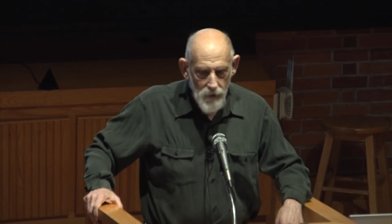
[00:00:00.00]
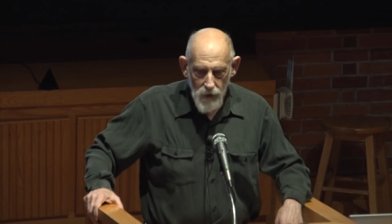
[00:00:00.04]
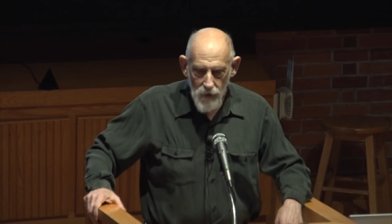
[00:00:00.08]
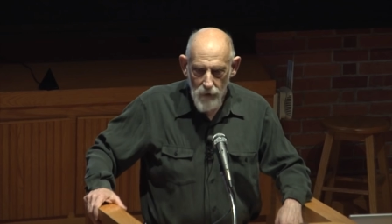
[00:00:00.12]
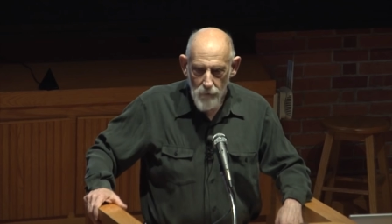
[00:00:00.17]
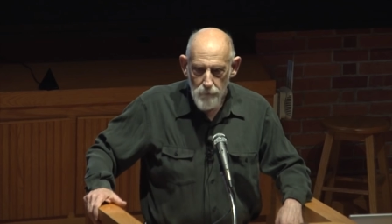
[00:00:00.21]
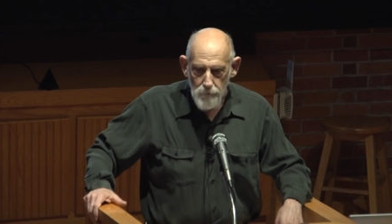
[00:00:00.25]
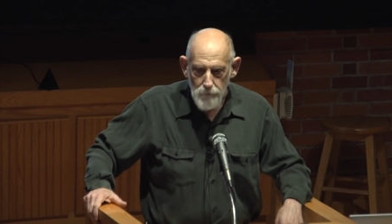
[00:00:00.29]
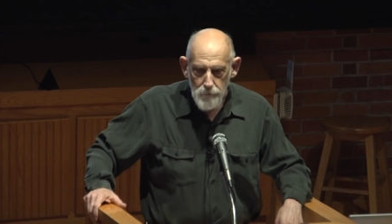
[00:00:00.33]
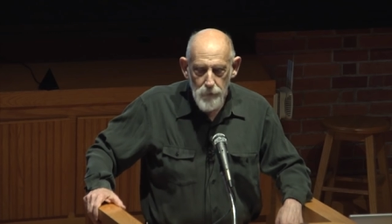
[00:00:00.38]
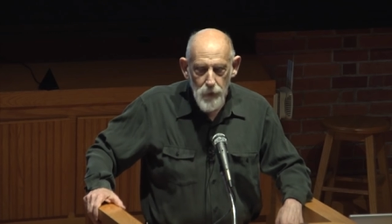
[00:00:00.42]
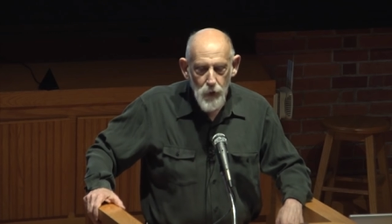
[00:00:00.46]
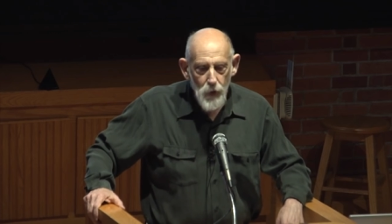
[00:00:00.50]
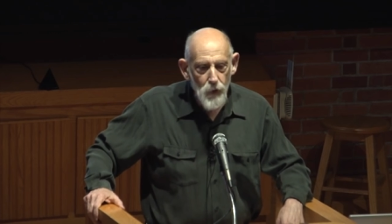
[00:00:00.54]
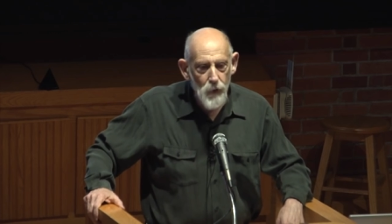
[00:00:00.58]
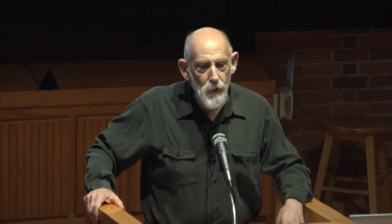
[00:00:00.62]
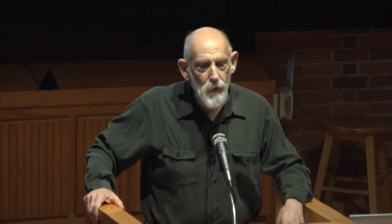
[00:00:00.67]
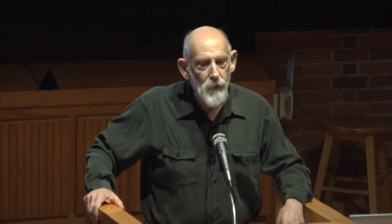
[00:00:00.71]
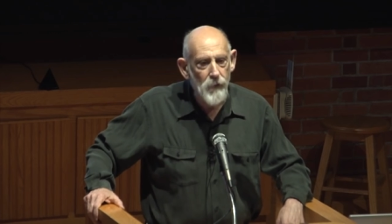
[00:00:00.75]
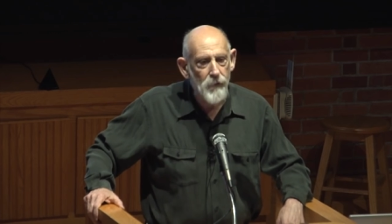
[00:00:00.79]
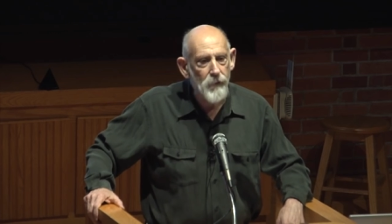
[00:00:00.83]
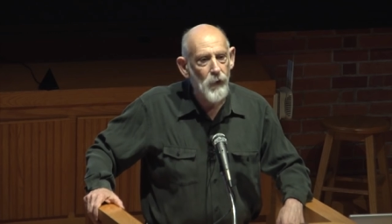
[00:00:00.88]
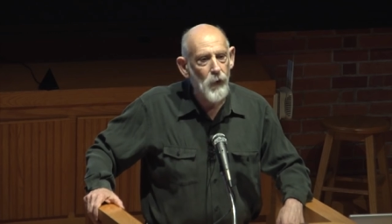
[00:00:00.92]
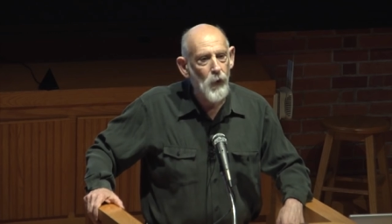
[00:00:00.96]
that a
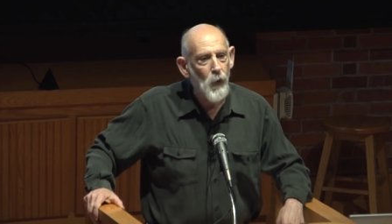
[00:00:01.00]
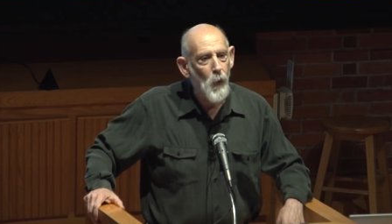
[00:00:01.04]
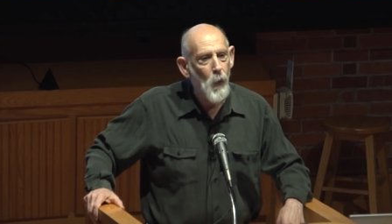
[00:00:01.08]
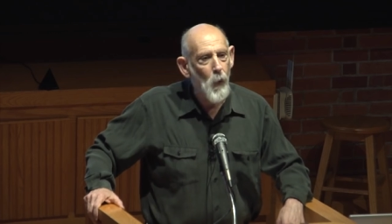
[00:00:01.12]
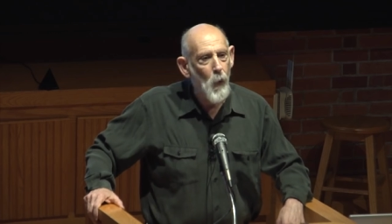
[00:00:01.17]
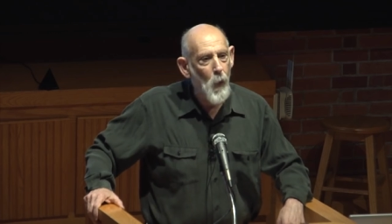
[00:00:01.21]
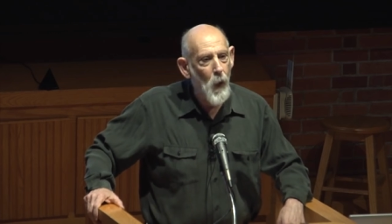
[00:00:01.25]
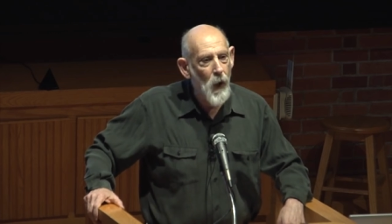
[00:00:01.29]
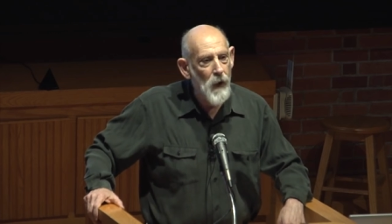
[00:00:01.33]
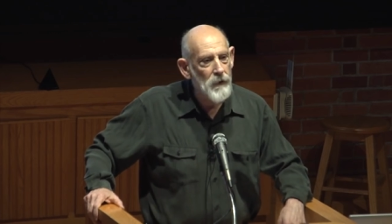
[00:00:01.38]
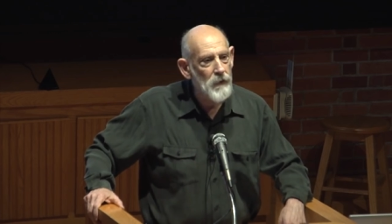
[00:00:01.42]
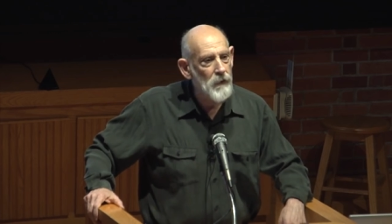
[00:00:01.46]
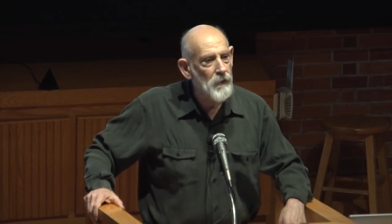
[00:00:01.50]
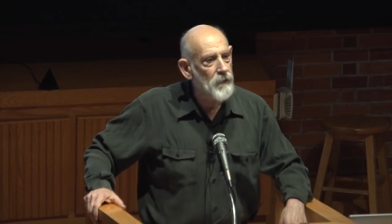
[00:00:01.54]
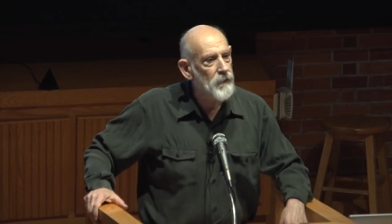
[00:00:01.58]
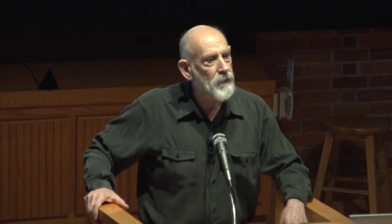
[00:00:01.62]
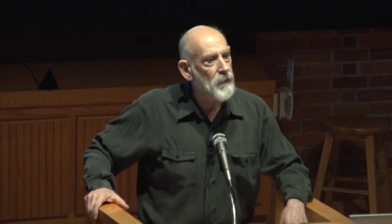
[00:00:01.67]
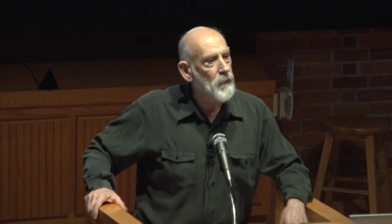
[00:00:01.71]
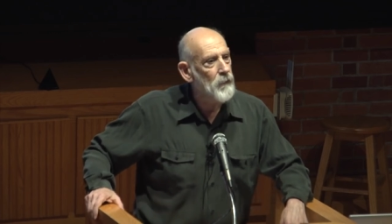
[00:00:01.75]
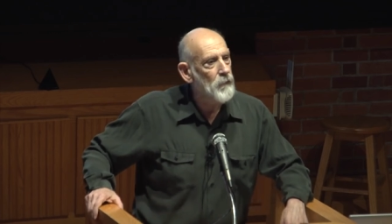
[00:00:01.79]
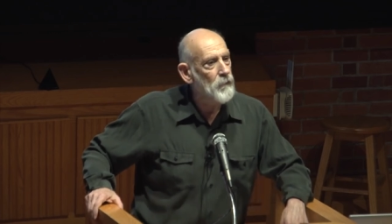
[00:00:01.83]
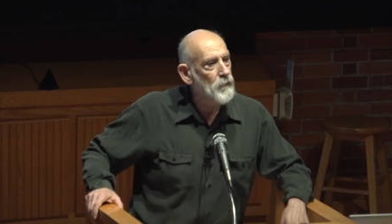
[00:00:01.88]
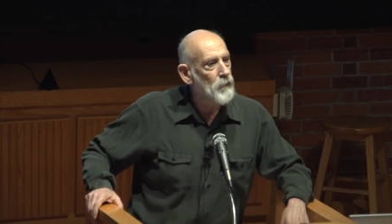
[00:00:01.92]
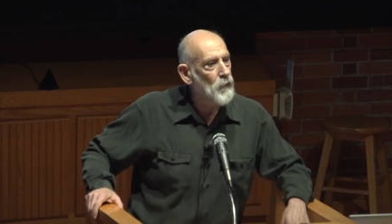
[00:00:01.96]
beautiful,
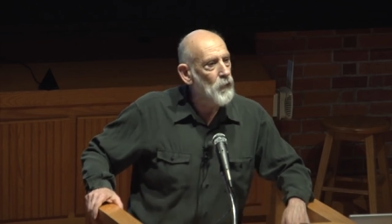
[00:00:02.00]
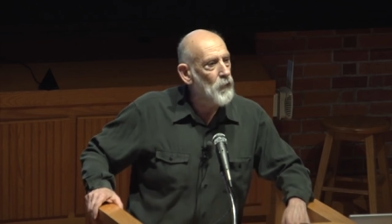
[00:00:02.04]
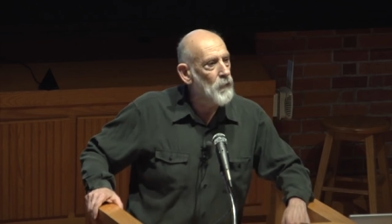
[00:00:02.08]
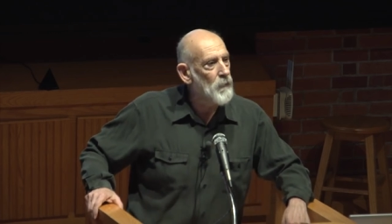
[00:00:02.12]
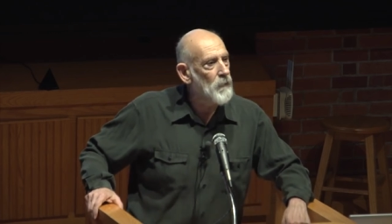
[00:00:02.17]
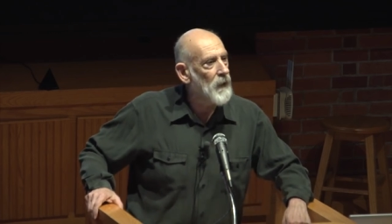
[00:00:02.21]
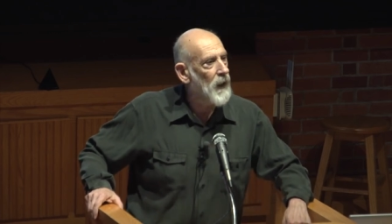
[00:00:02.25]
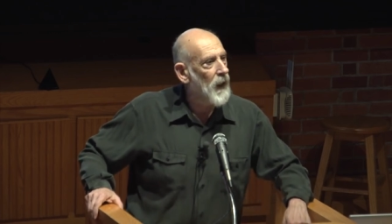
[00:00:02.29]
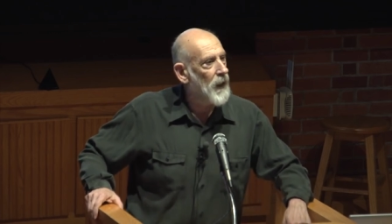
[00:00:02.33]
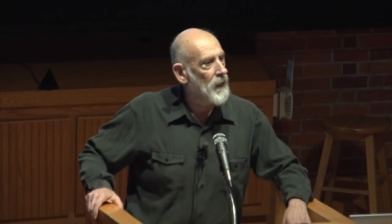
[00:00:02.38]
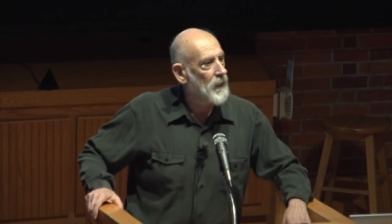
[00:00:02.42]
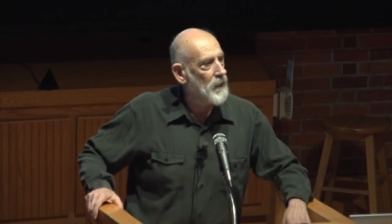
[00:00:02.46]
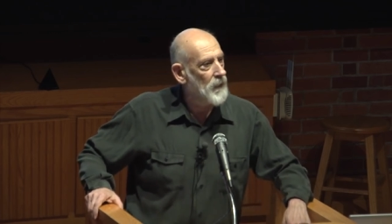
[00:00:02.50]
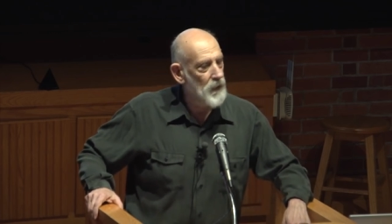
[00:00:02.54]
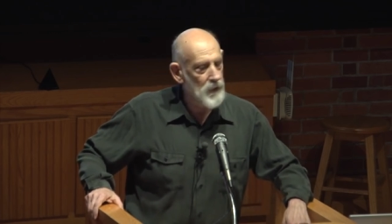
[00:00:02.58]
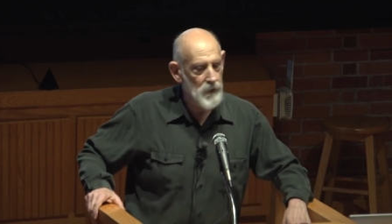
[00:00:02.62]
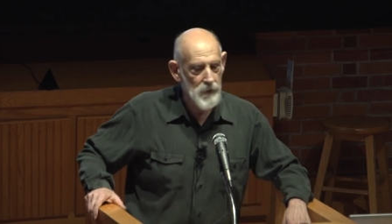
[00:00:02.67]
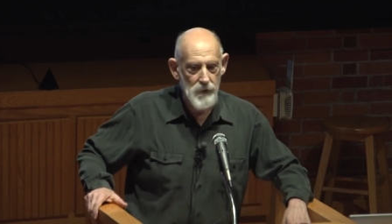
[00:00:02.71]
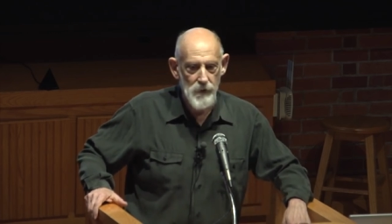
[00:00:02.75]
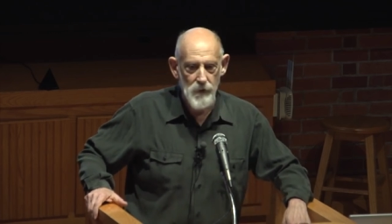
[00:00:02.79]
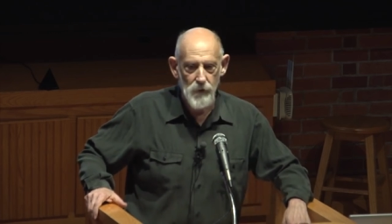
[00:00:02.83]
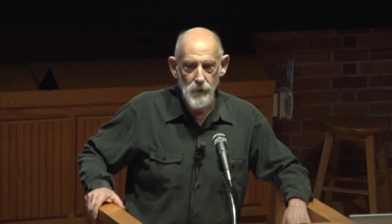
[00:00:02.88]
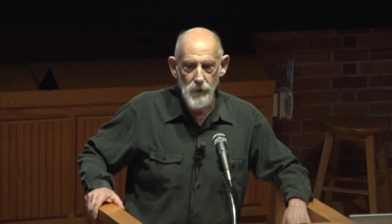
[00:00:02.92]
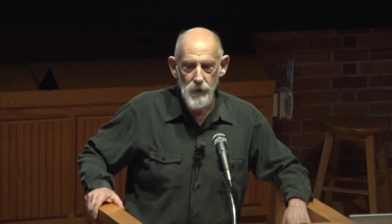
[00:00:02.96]
wonderful room like
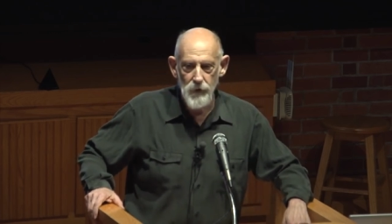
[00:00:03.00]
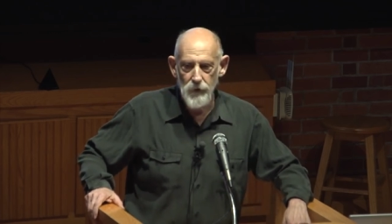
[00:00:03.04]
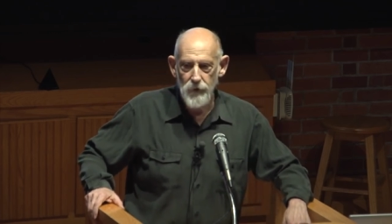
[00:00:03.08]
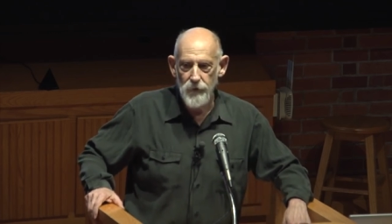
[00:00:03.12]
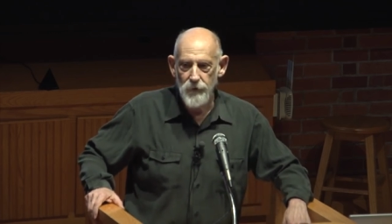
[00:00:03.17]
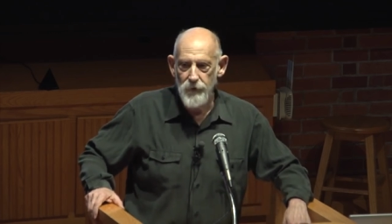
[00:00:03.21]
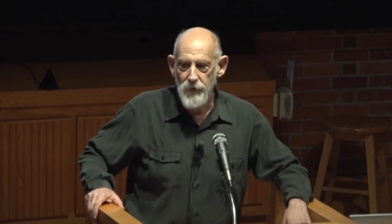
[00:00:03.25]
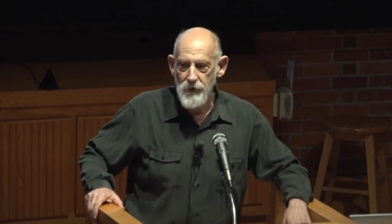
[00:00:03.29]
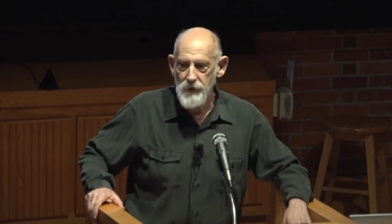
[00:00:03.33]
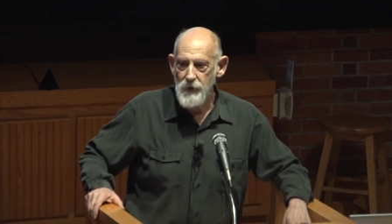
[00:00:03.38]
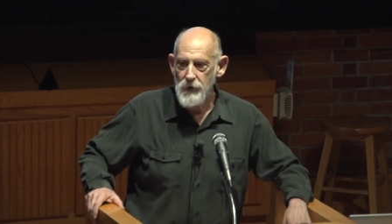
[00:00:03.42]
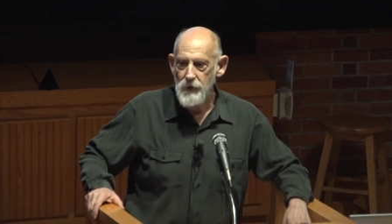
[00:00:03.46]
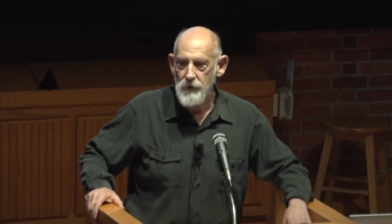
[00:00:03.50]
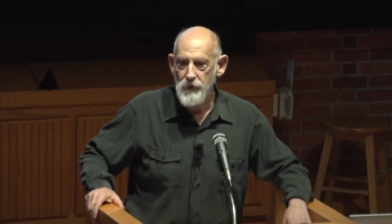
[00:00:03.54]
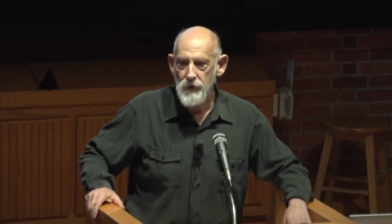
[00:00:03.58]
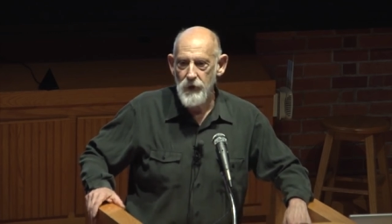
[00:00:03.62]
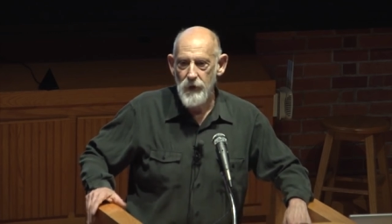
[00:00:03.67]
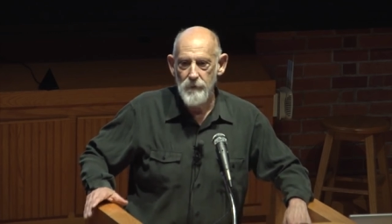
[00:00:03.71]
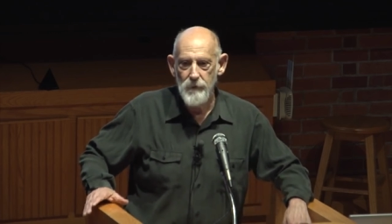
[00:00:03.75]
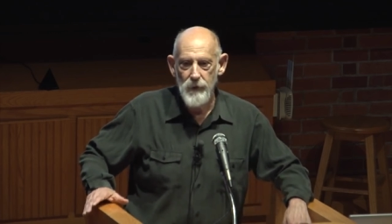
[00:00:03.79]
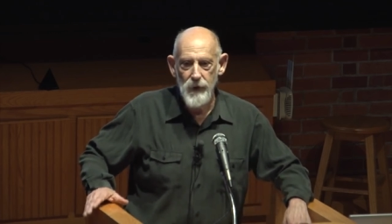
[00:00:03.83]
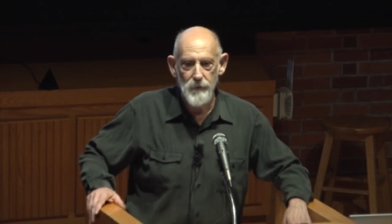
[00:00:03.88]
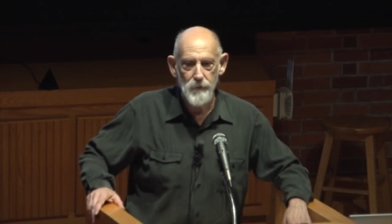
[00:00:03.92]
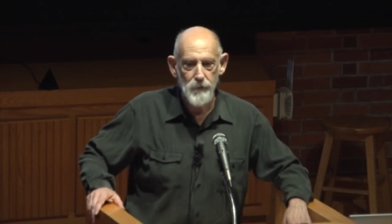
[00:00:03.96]
this in which physics
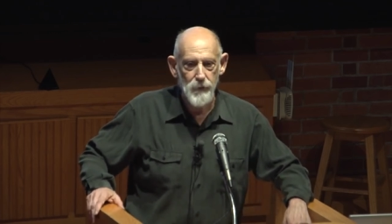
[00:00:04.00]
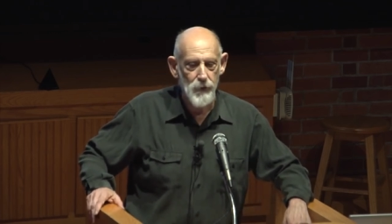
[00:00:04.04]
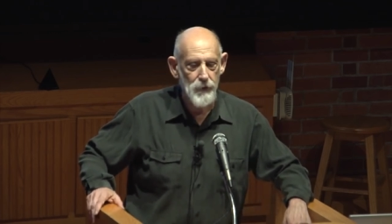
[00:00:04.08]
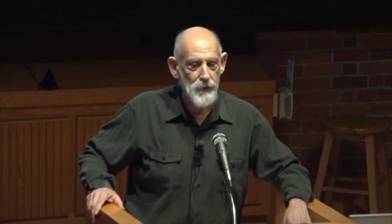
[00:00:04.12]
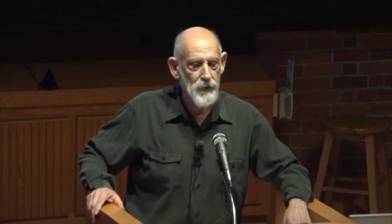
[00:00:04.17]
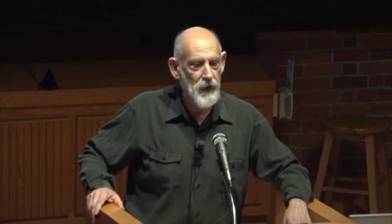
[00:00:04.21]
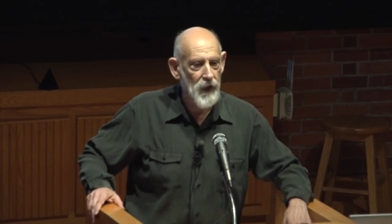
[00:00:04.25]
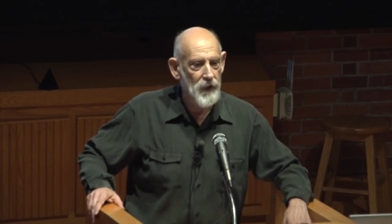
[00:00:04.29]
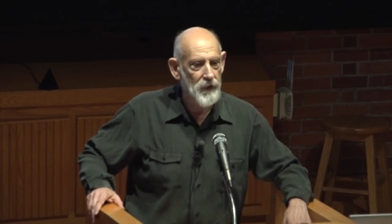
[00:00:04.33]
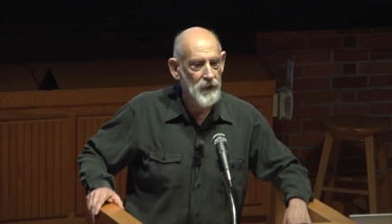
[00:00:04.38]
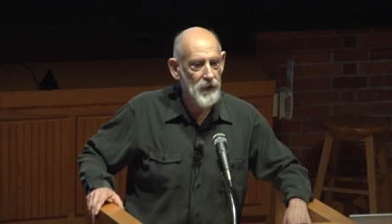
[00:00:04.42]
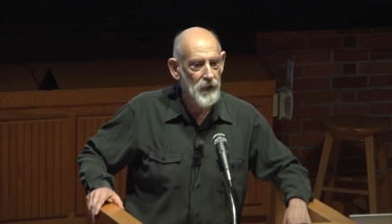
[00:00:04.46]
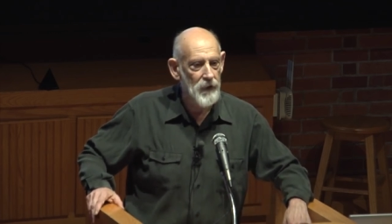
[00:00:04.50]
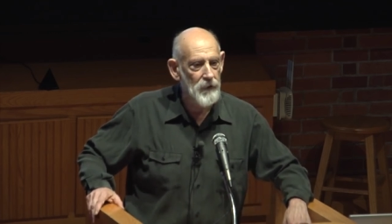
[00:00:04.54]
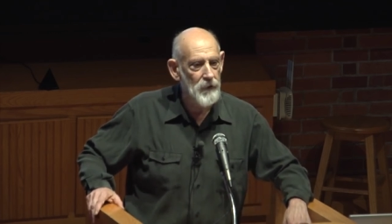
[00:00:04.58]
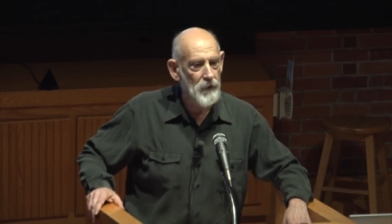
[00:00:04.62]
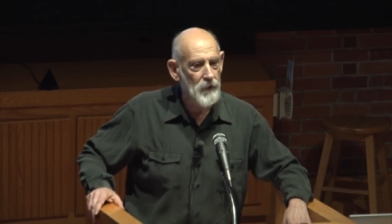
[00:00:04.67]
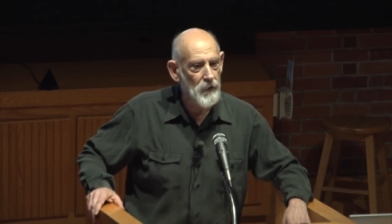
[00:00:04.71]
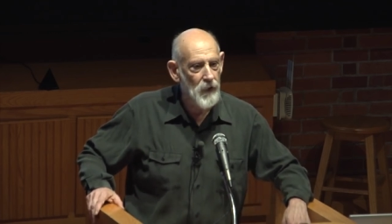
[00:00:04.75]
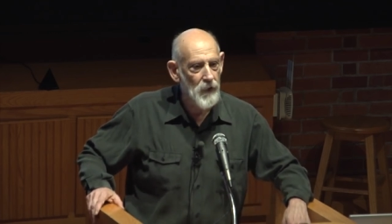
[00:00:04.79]
can be presented